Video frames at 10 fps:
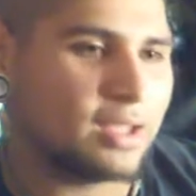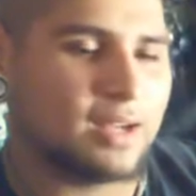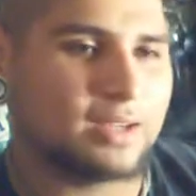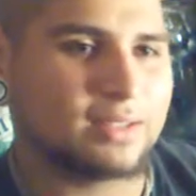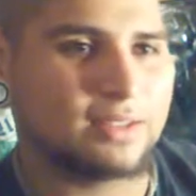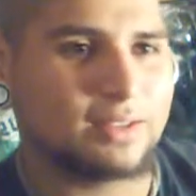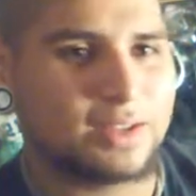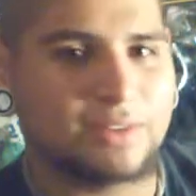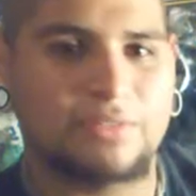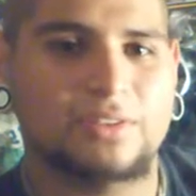and I can tell the
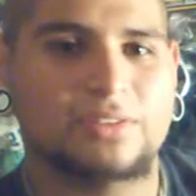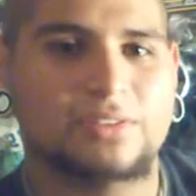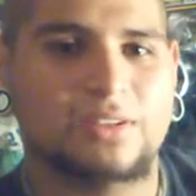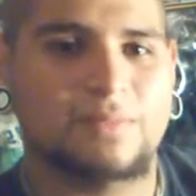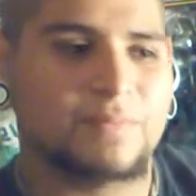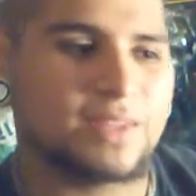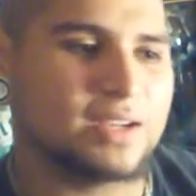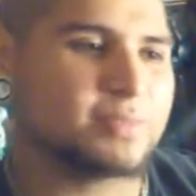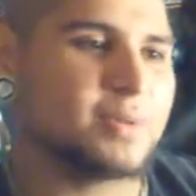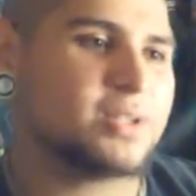difference.
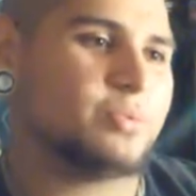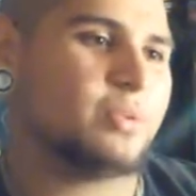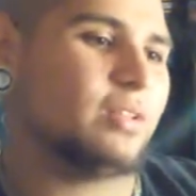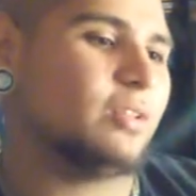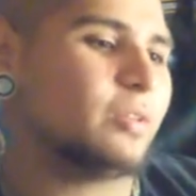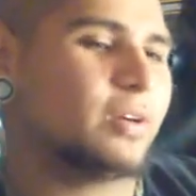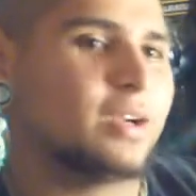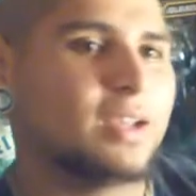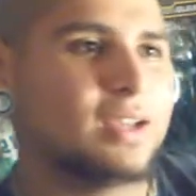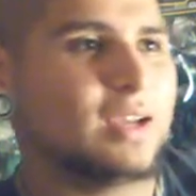And especially with the
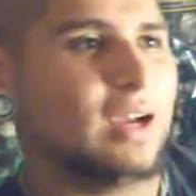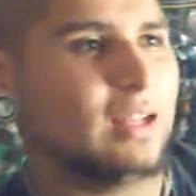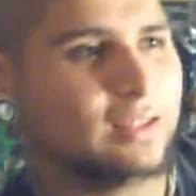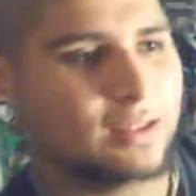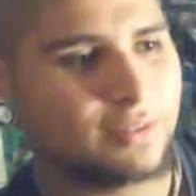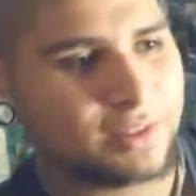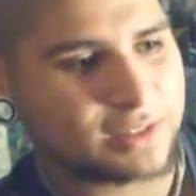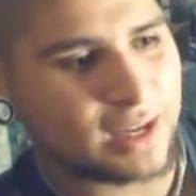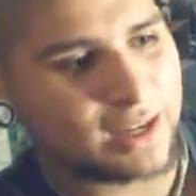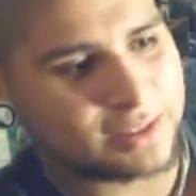lure, I love
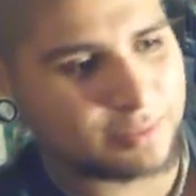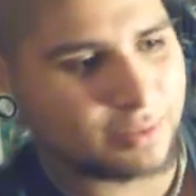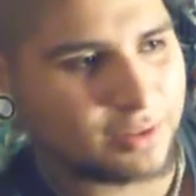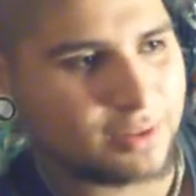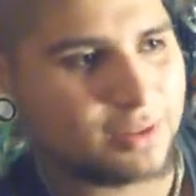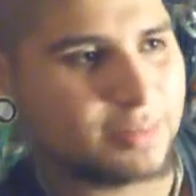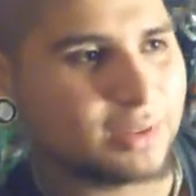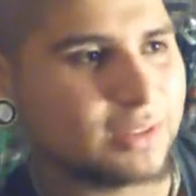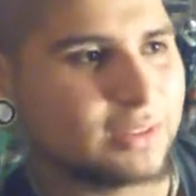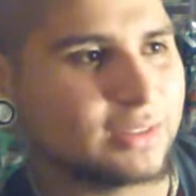this action pretty good
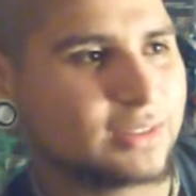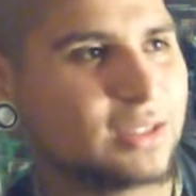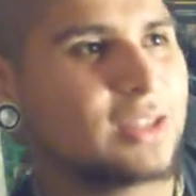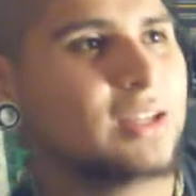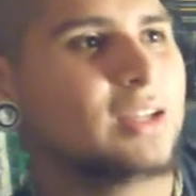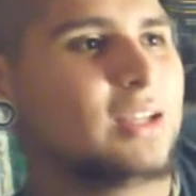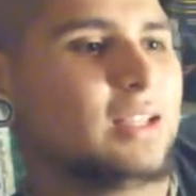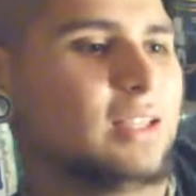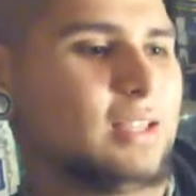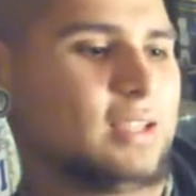because
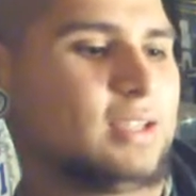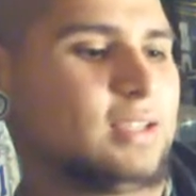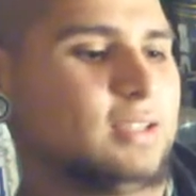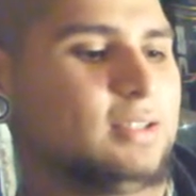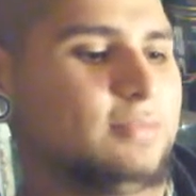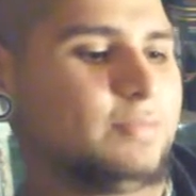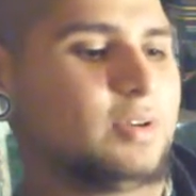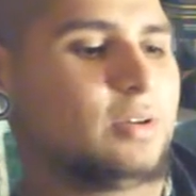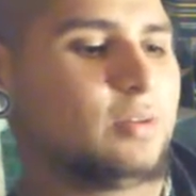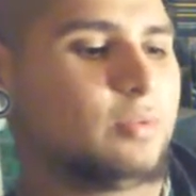like
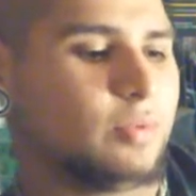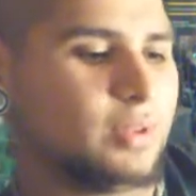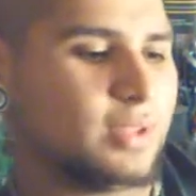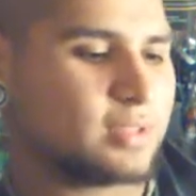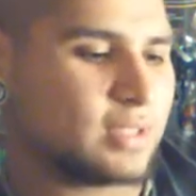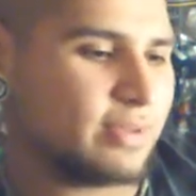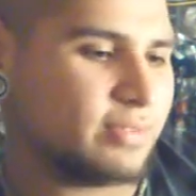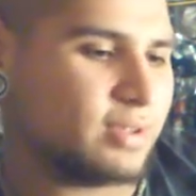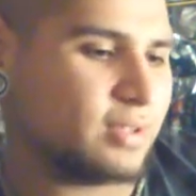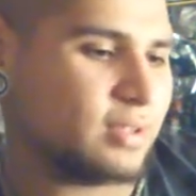with this I
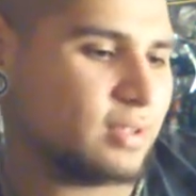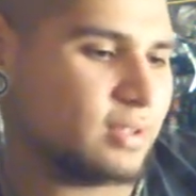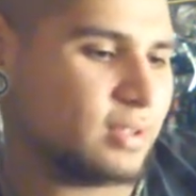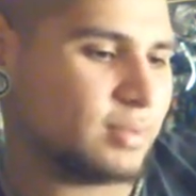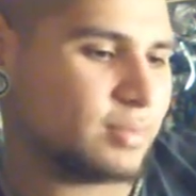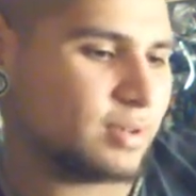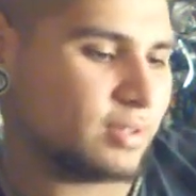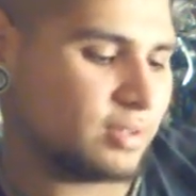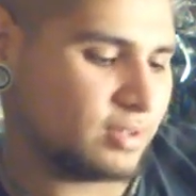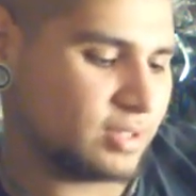have a number
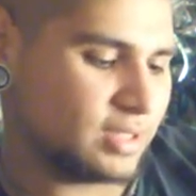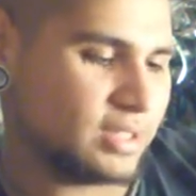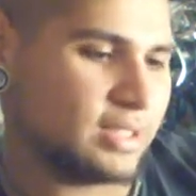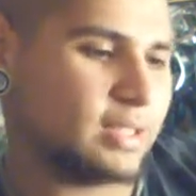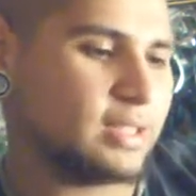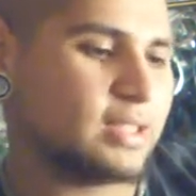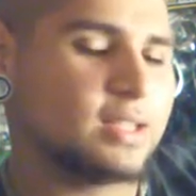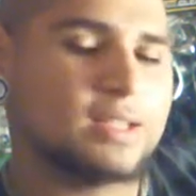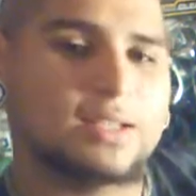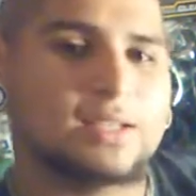13
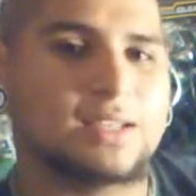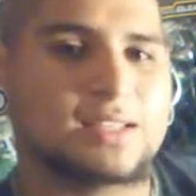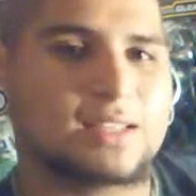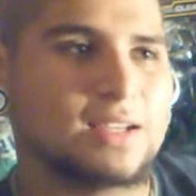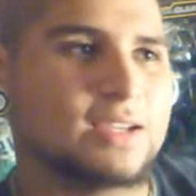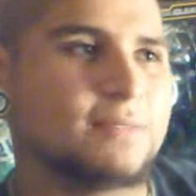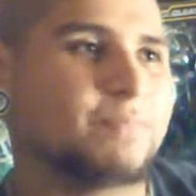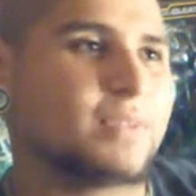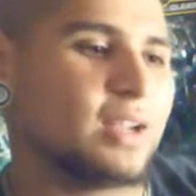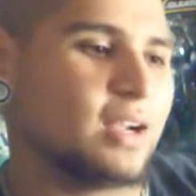test line,
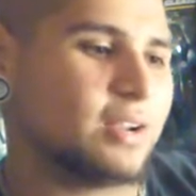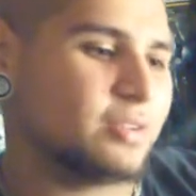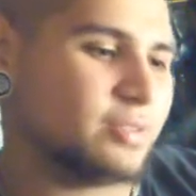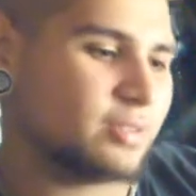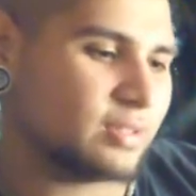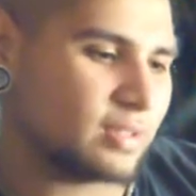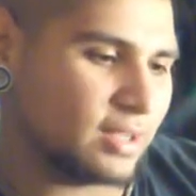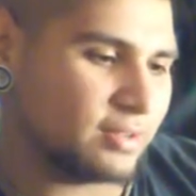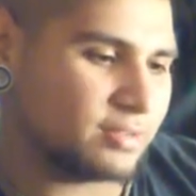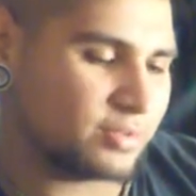and I use
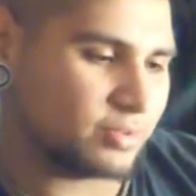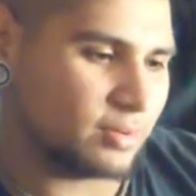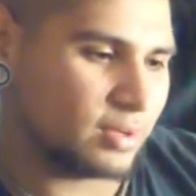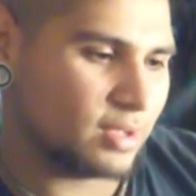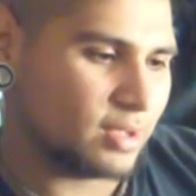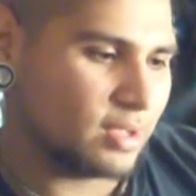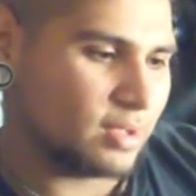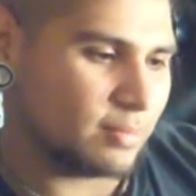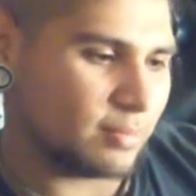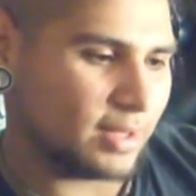this one
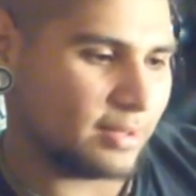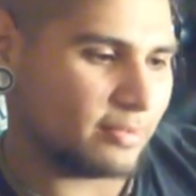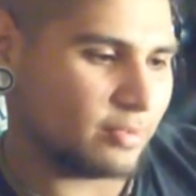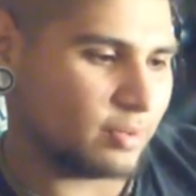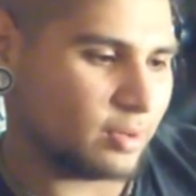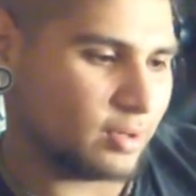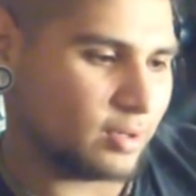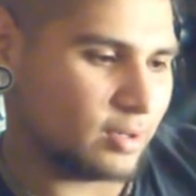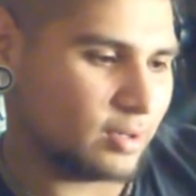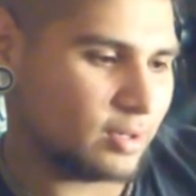mainly
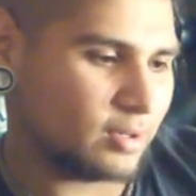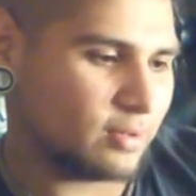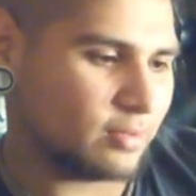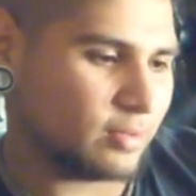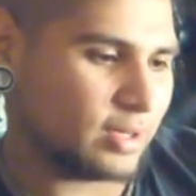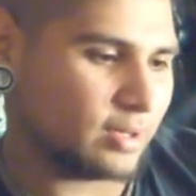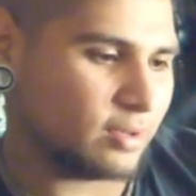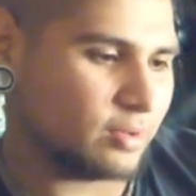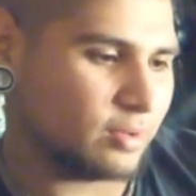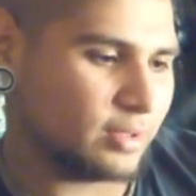for when I
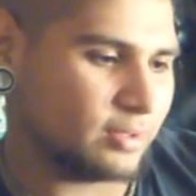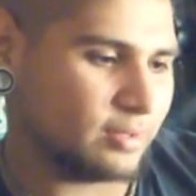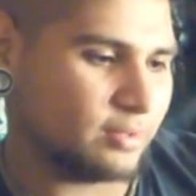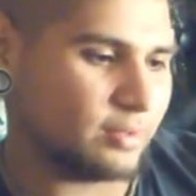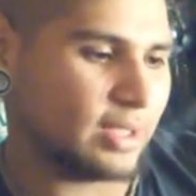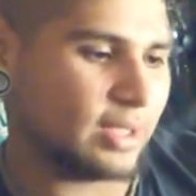go into